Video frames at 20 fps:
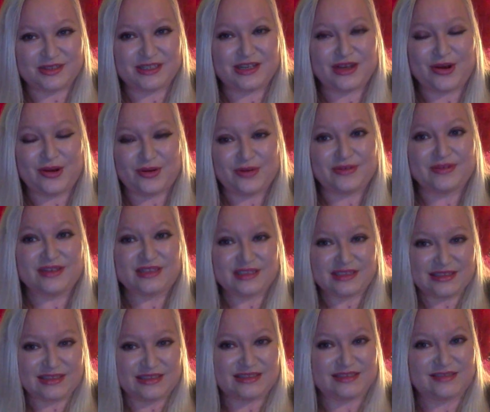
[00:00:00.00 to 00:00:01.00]
So
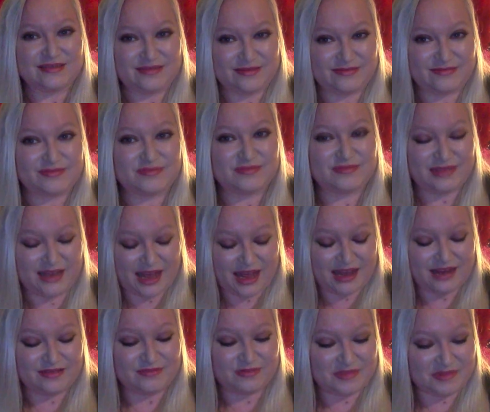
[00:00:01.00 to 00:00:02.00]
yeah,
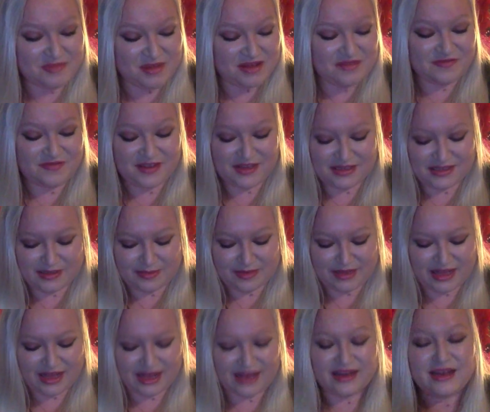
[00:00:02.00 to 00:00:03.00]
we might feel some of
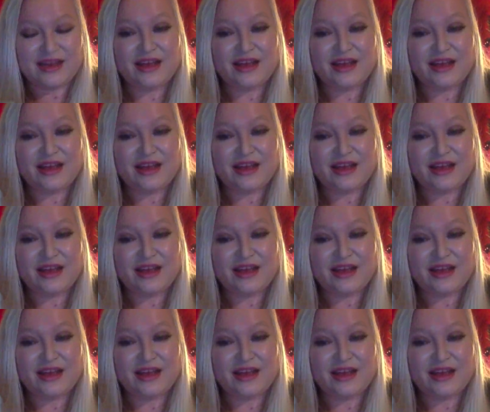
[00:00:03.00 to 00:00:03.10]
that.